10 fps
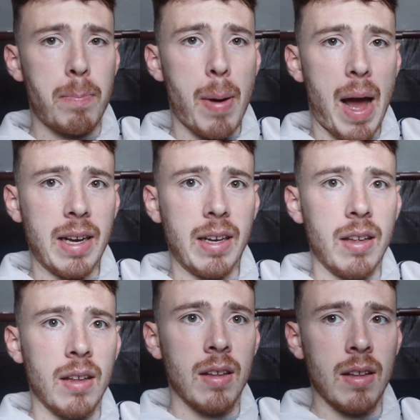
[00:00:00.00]

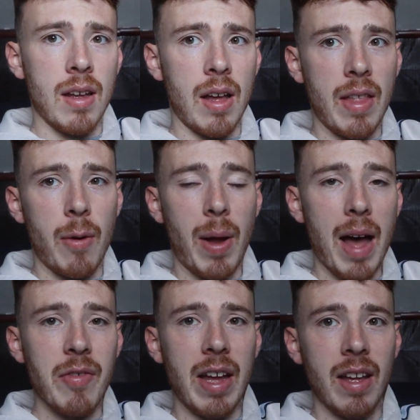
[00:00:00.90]
Bang! And there we
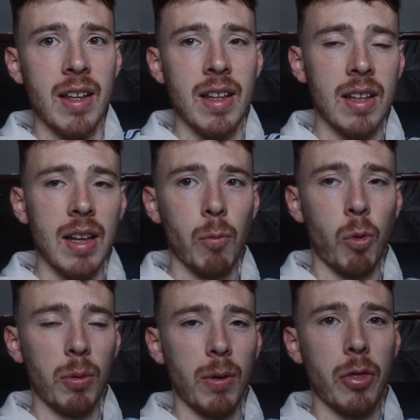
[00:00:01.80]
have it.
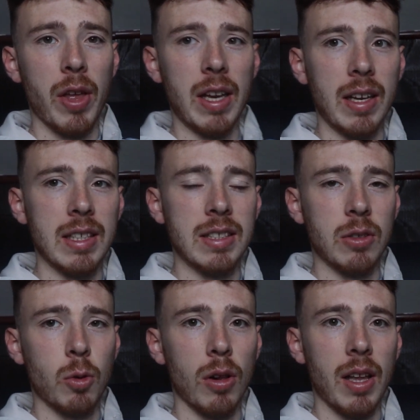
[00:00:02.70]
What do we think? Is
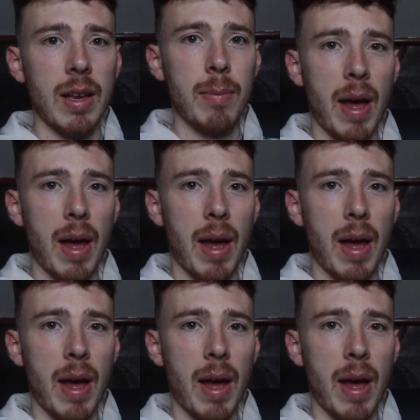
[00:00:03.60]
the quality